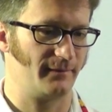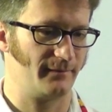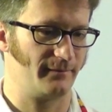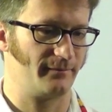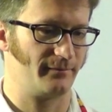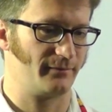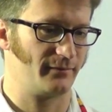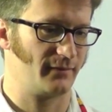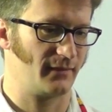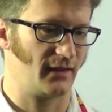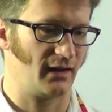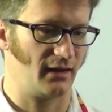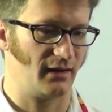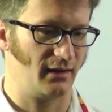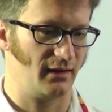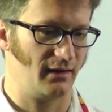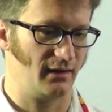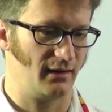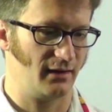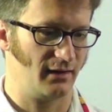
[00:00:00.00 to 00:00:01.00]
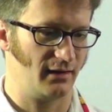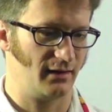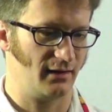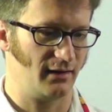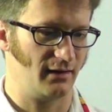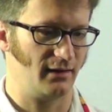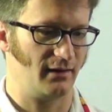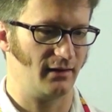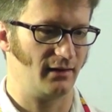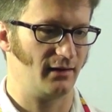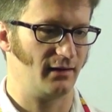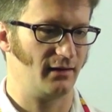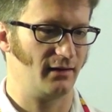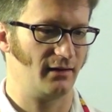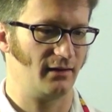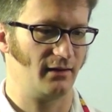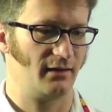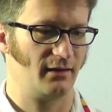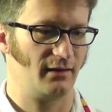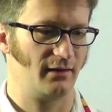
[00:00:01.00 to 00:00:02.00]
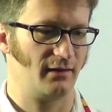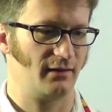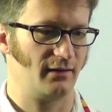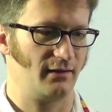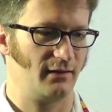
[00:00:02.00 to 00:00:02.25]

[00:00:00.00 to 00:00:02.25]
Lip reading: No one is speaking in this clip.